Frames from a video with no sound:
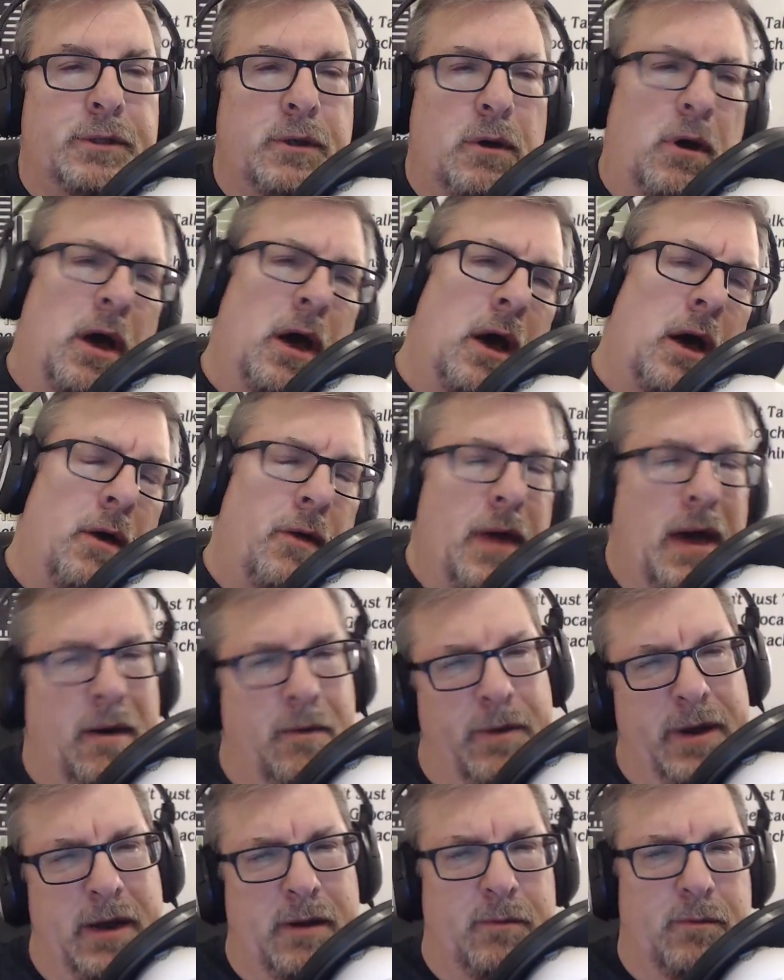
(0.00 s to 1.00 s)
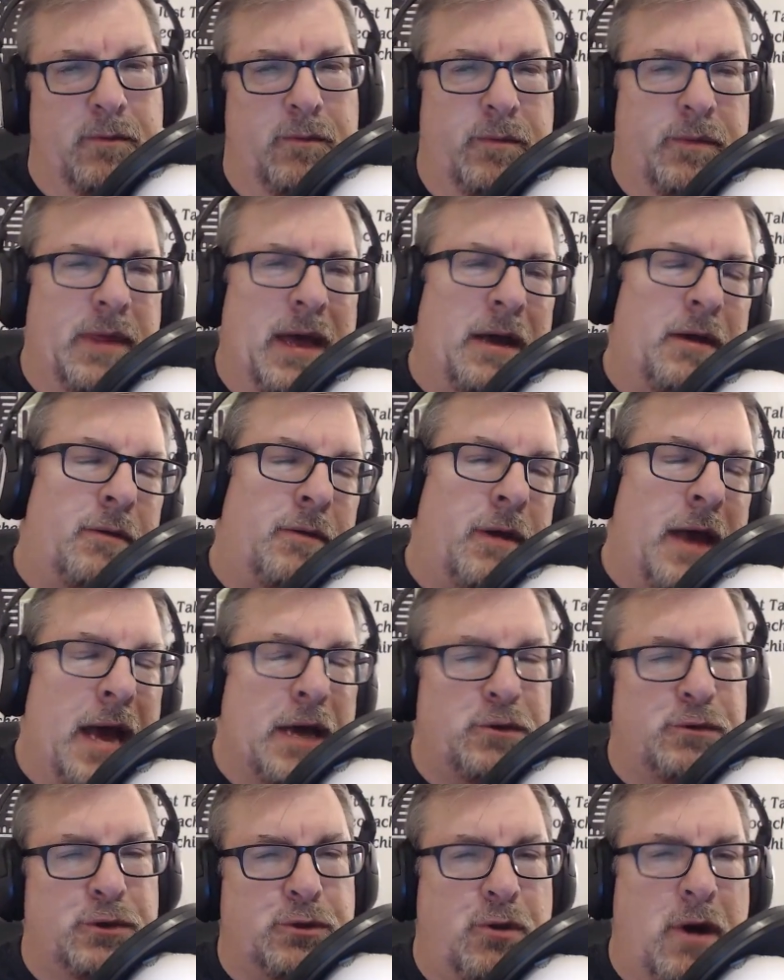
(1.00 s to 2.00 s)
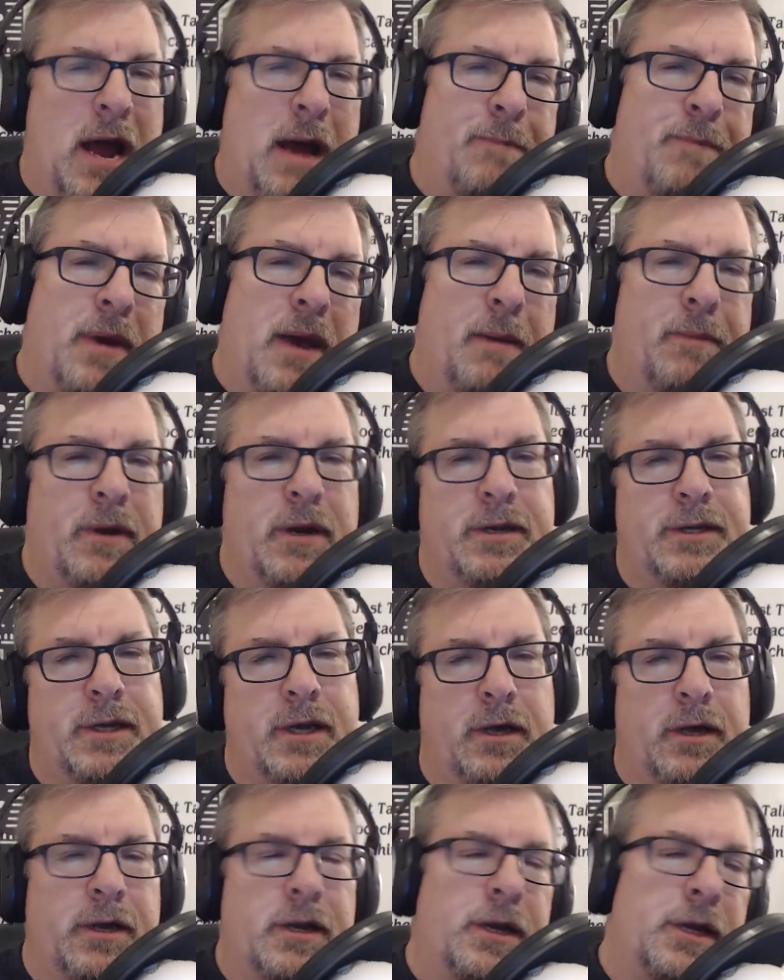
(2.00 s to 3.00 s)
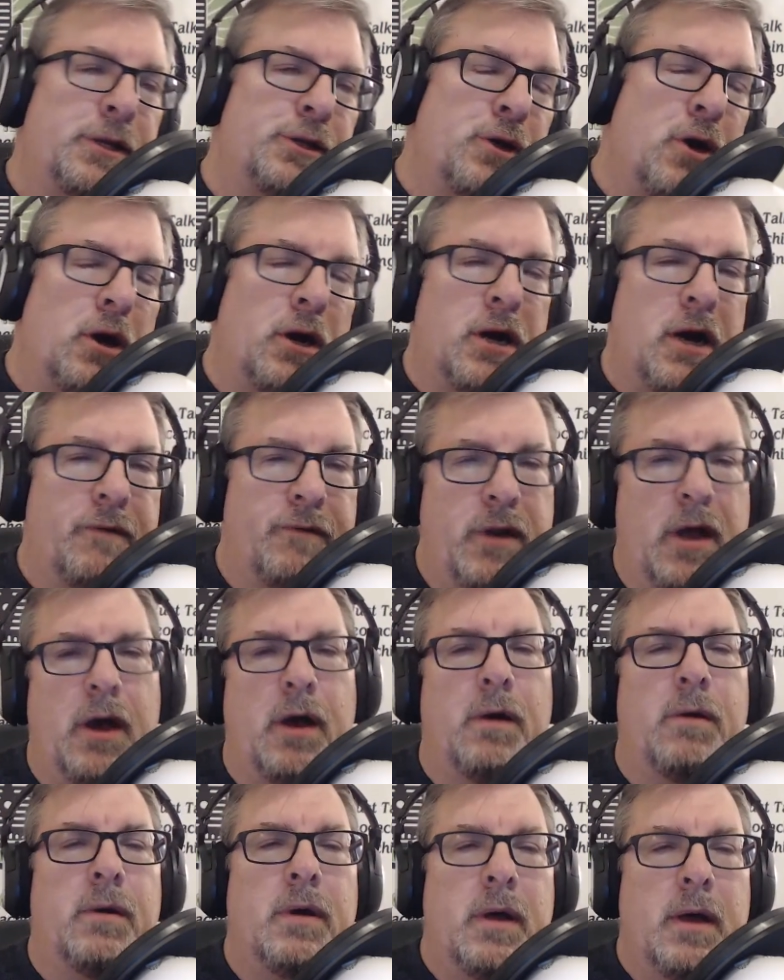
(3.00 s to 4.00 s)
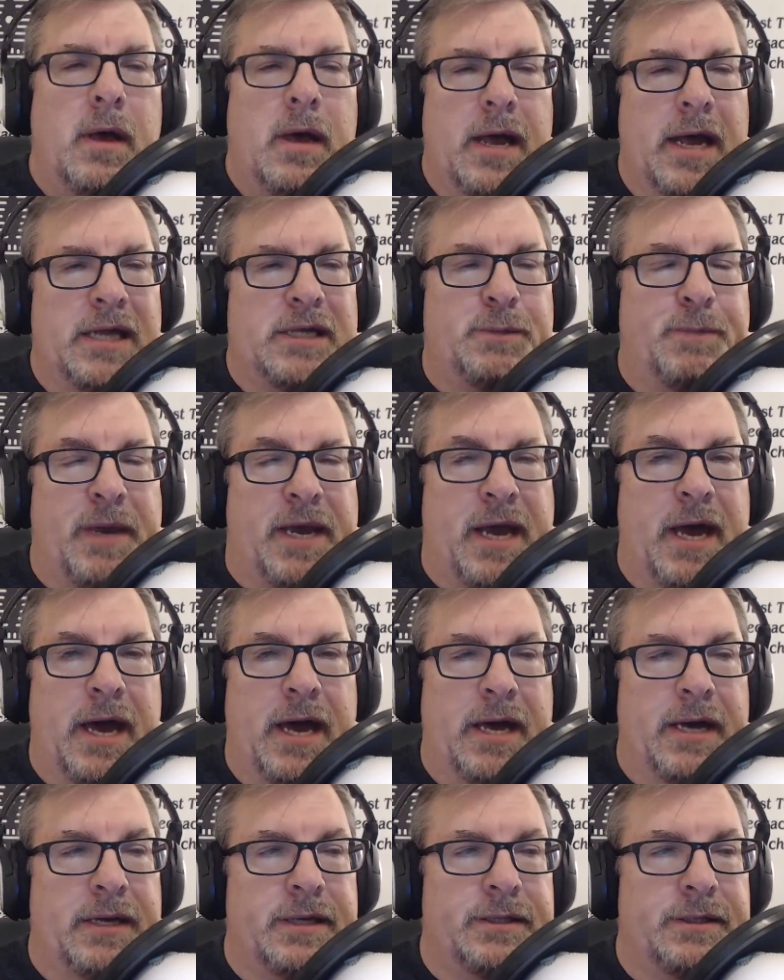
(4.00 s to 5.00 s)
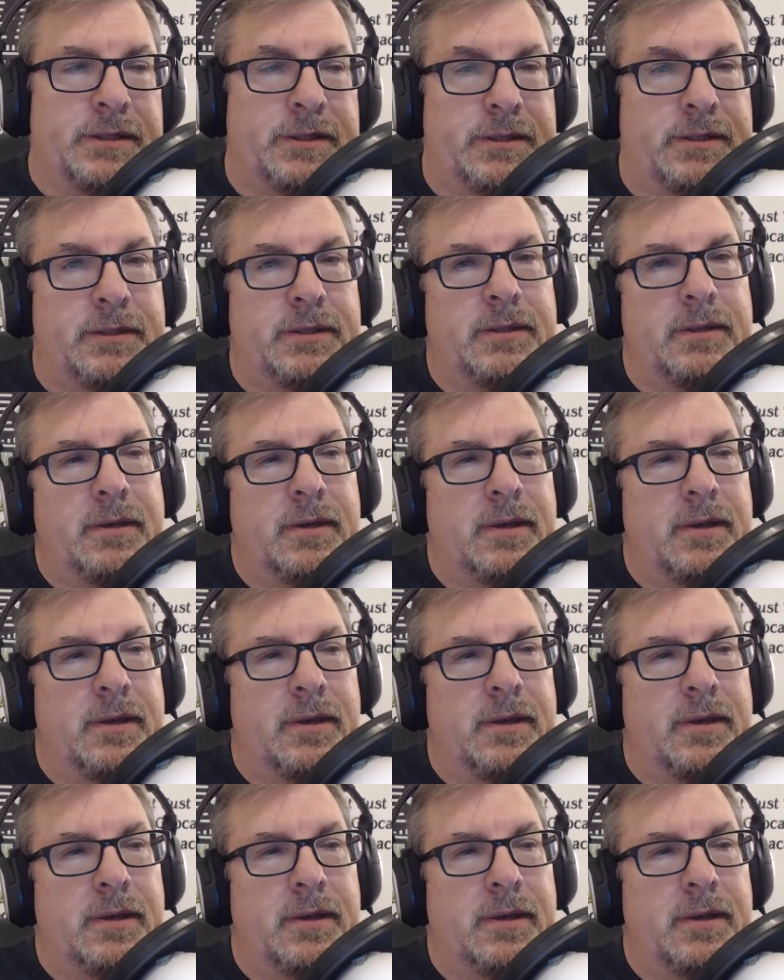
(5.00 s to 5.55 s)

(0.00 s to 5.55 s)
that cache was crappy. I'm going to tell it needs archived. No, it's because